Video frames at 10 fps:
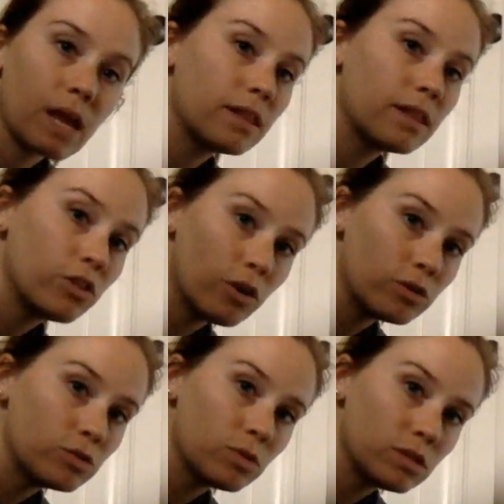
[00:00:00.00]
And then
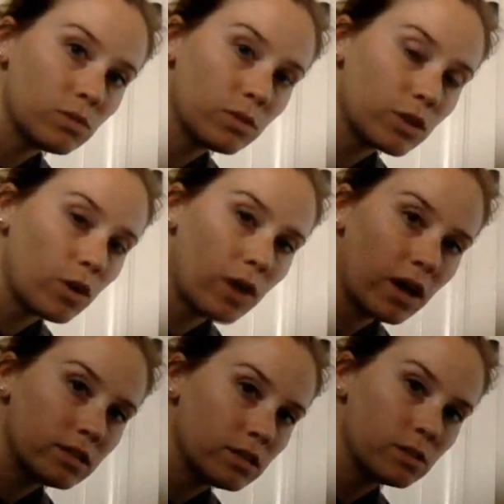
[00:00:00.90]
those ones would go
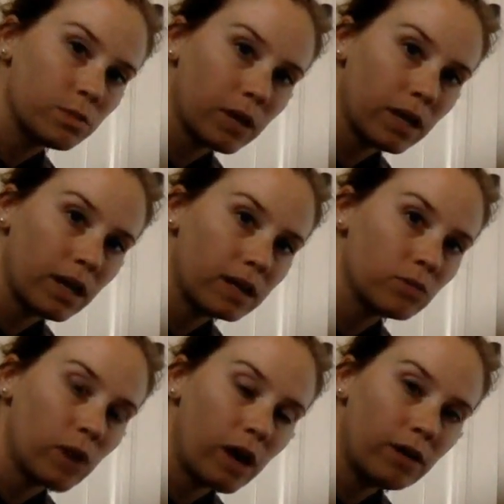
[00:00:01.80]
on to split as
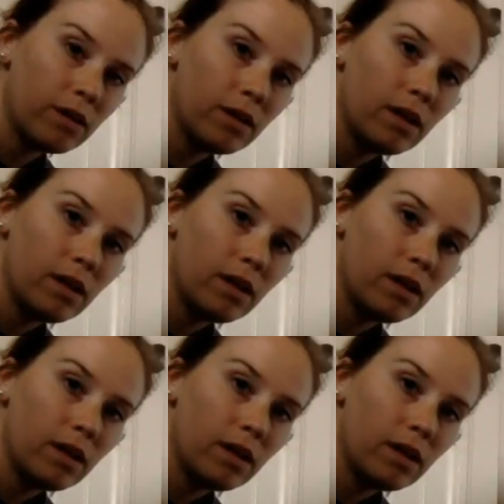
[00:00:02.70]
well.